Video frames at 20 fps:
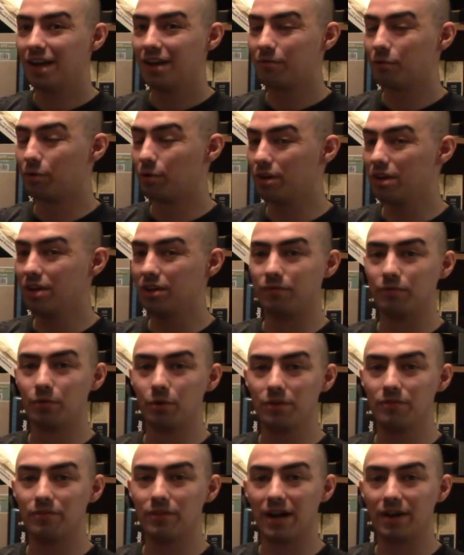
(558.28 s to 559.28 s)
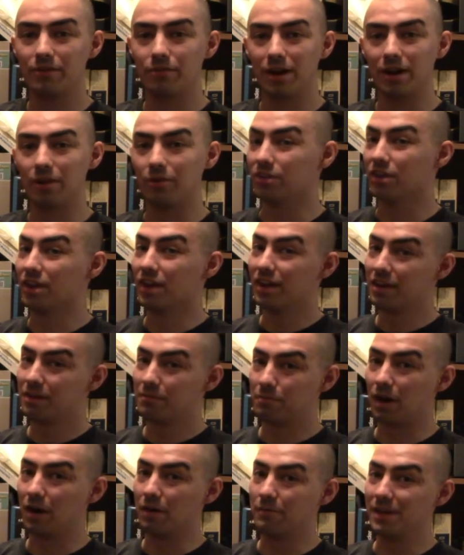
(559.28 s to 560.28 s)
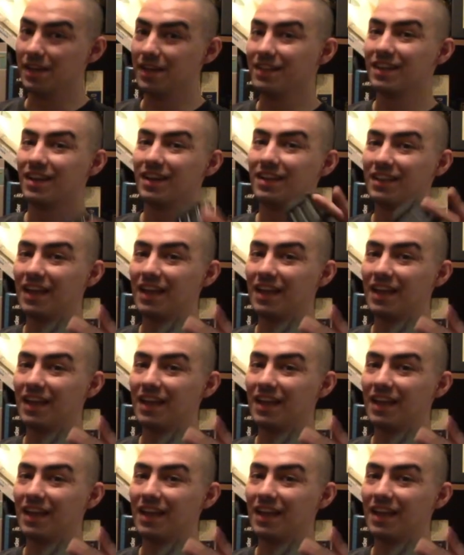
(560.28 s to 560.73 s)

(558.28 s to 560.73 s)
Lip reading: to 45 rounds. Problem is,